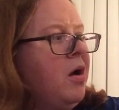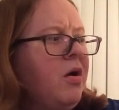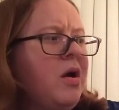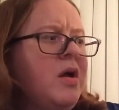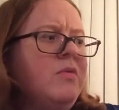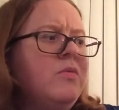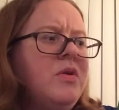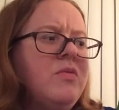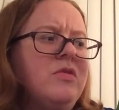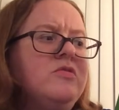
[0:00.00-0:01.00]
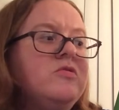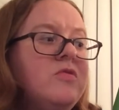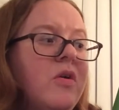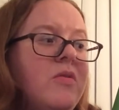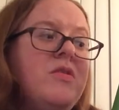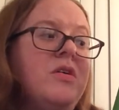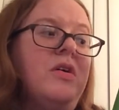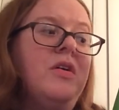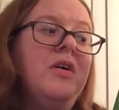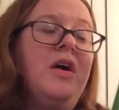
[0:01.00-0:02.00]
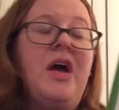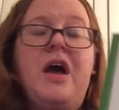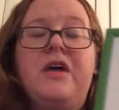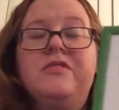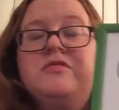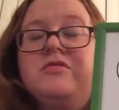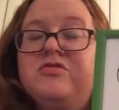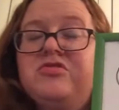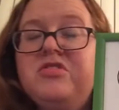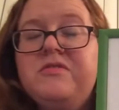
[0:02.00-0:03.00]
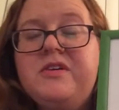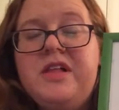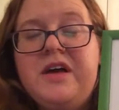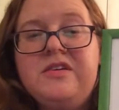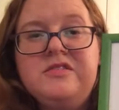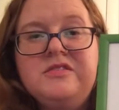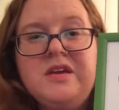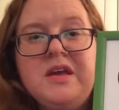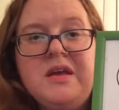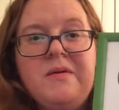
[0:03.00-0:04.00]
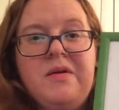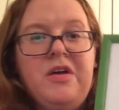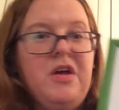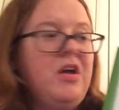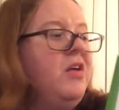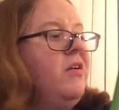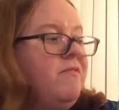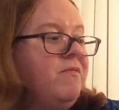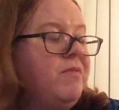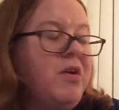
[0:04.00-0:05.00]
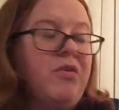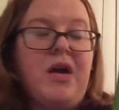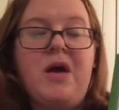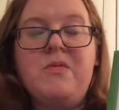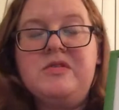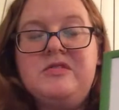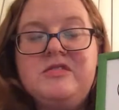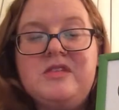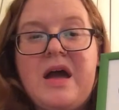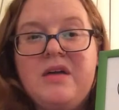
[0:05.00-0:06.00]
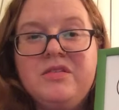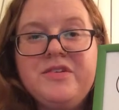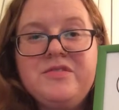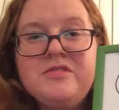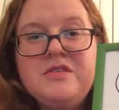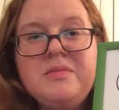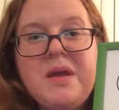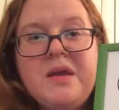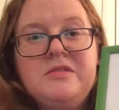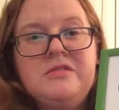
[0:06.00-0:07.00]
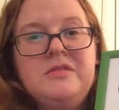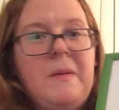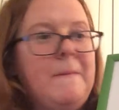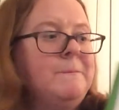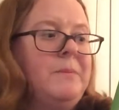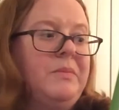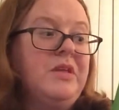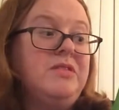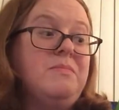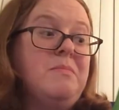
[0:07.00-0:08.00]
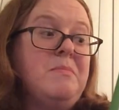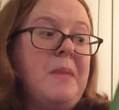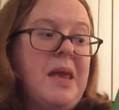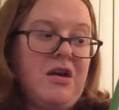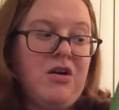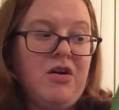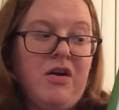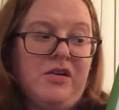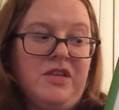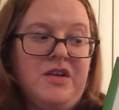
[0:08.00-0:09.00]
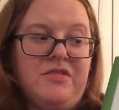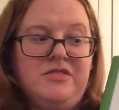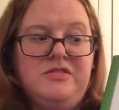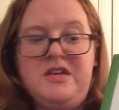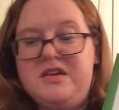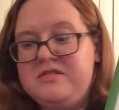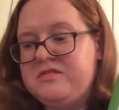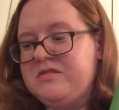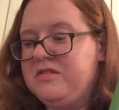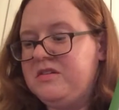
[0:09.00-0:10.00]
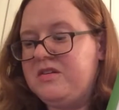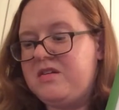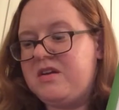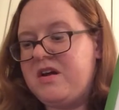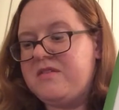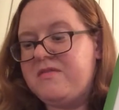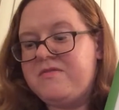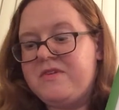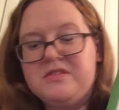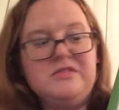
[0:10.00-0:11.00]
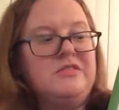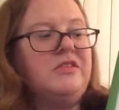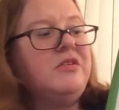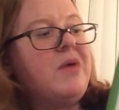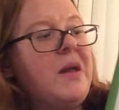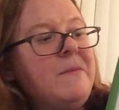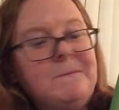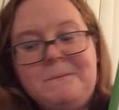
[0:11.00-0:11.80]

All right, we were so good at searching for letter C figuring out what sound letter C makes, let's make our letter C's in kind of a fun, silly way.